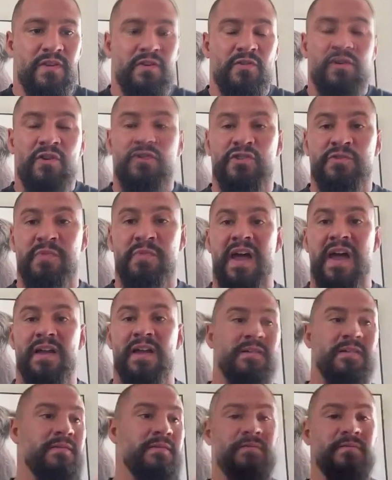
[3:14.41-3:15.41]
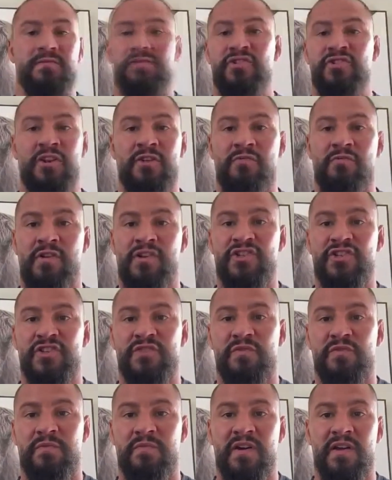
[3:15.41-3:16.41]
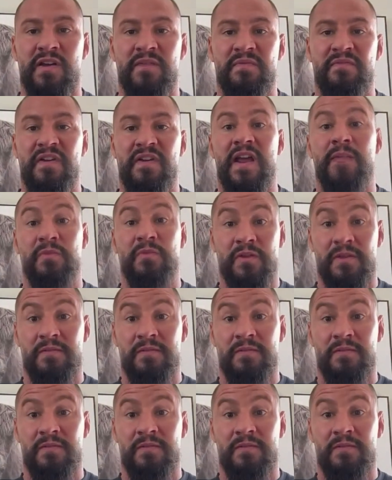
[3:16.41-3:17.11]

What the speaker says: goes back generations with my family.